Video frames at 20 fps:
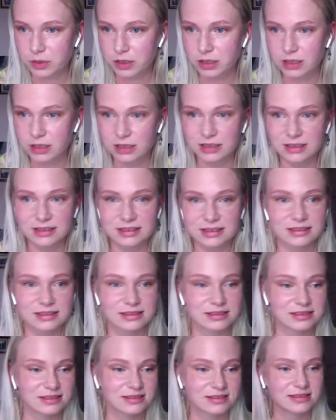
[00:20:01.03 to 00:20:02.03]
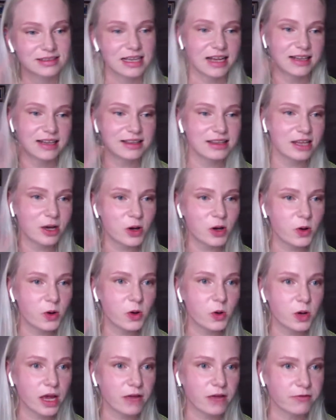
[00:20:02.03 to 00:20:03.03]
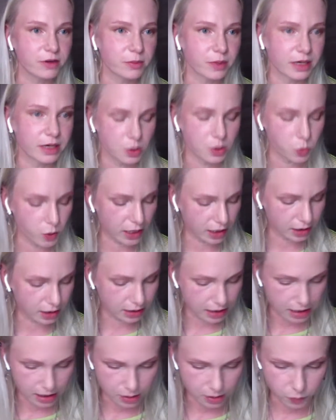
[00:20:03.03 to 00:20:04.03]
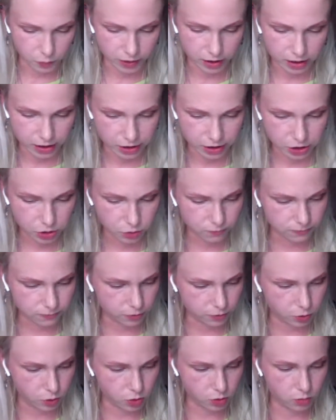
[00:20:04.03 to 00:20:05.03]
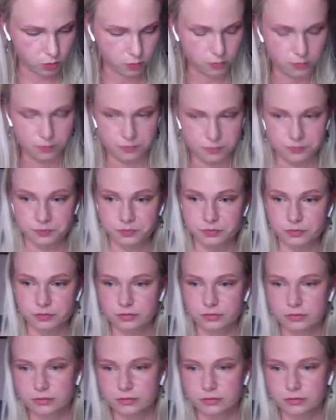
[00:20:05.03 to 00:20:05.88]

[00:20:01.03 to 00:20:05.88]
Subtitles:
people. Hello, everybody. Welcome. Where are you from?